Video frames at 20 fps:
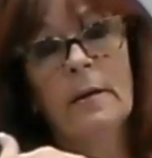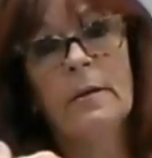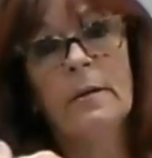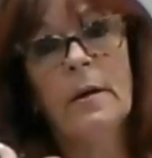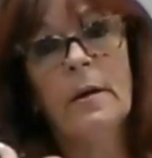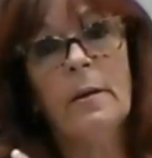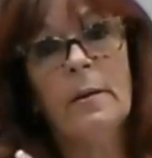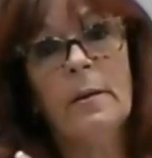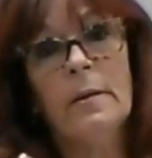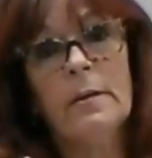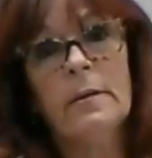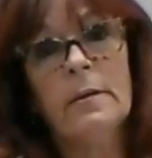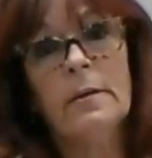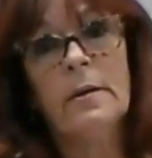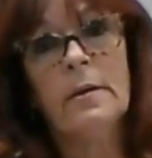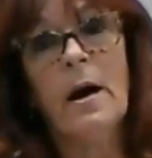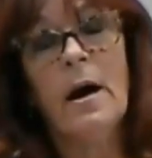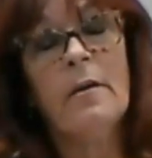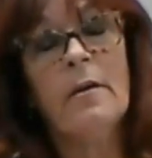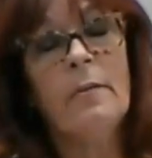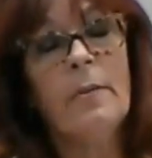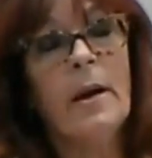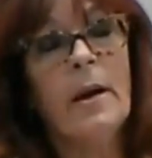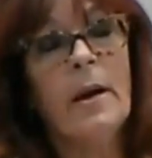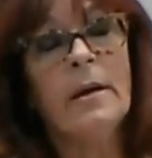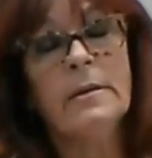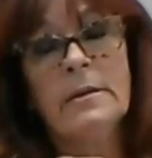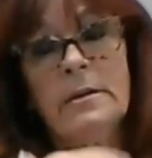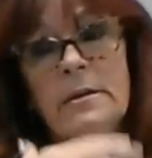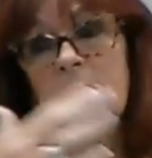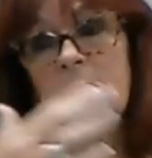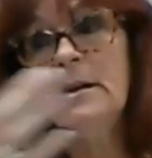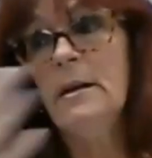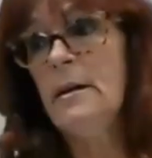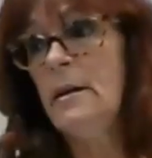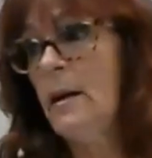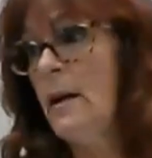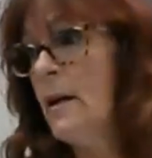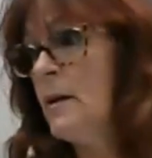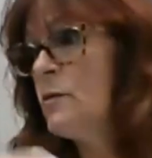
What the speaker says: the God of my understanding